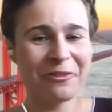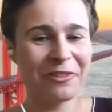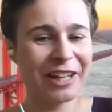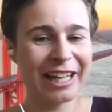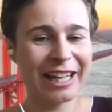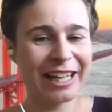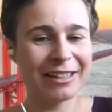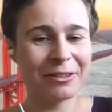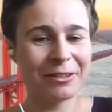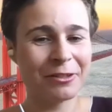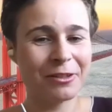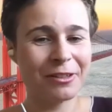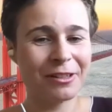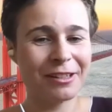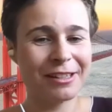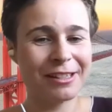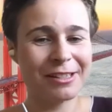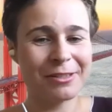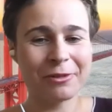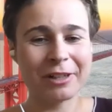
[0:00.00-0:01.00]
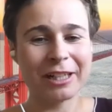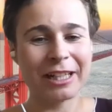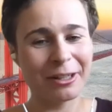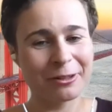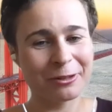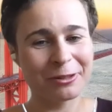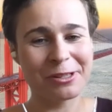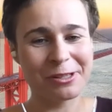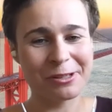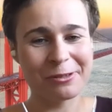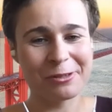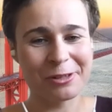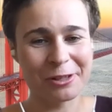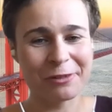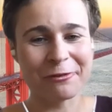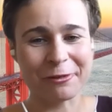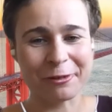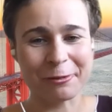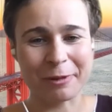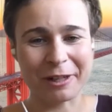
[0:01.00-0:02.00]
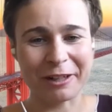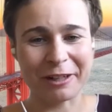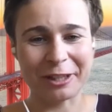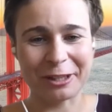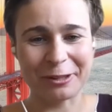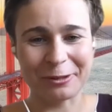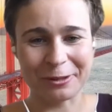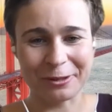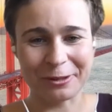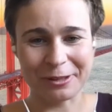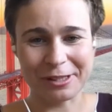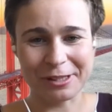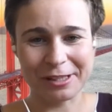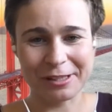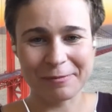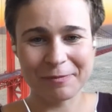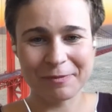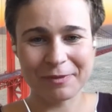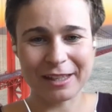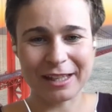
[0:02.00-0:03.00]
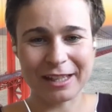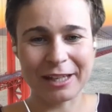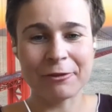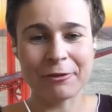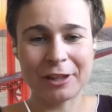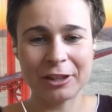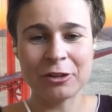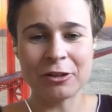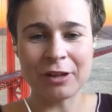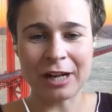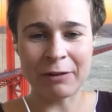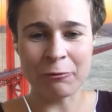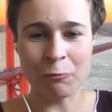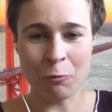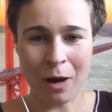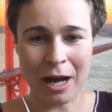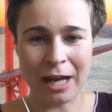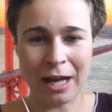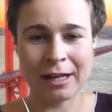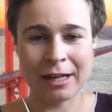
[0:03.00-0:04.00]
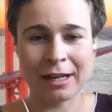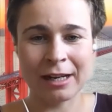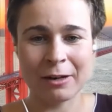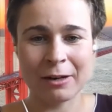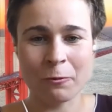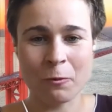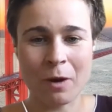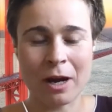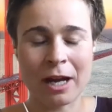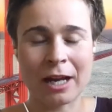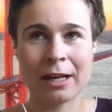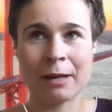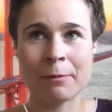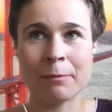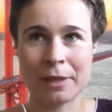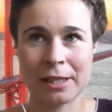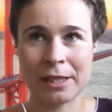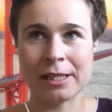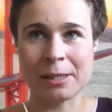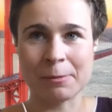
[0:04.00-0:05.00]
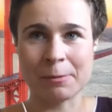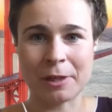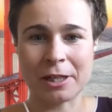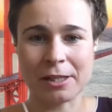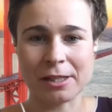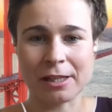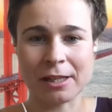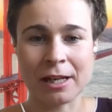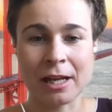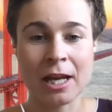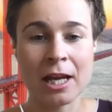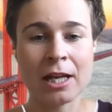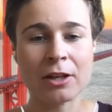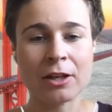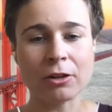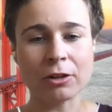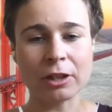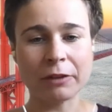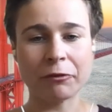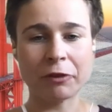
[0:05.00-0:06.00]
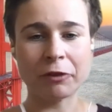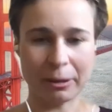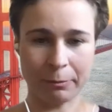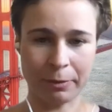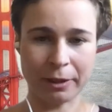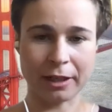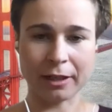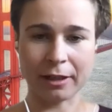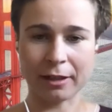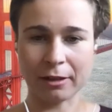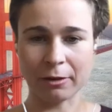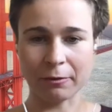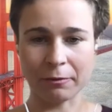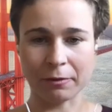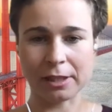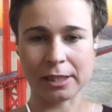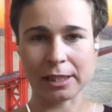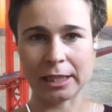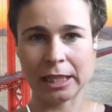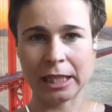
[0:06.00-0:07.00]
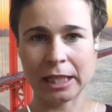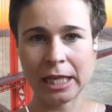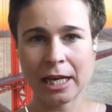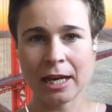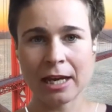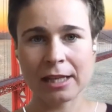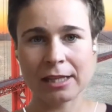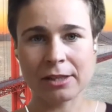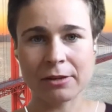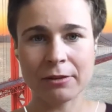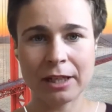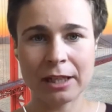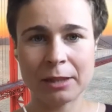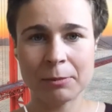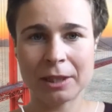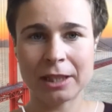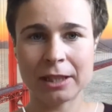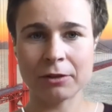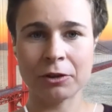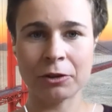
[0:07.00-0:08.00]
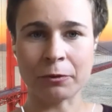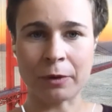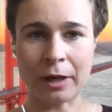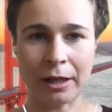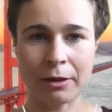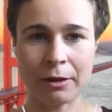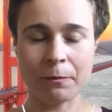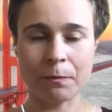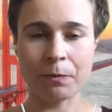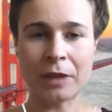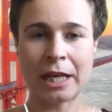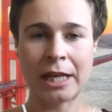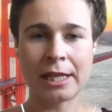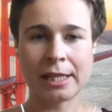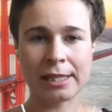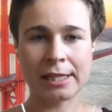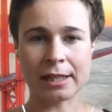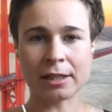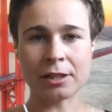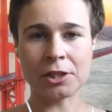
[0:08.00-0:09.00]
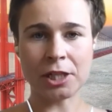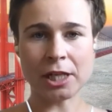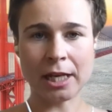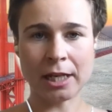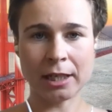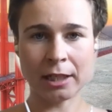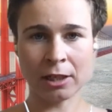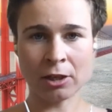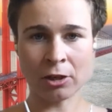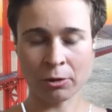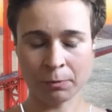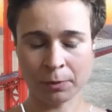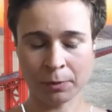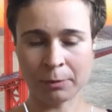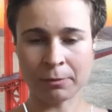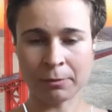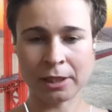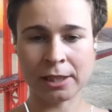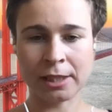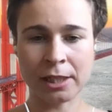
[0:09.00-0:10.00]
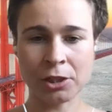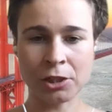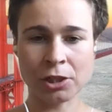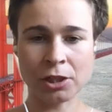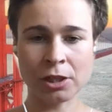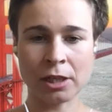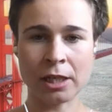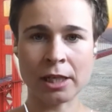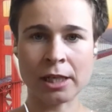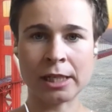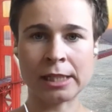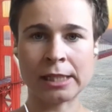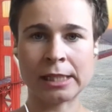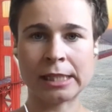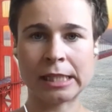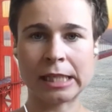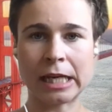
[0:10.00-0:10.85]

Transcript: it's a really good solution for private tutors. If you are one business person, not if you are bigger, obviously. So let me tell you why. Search engine optimization is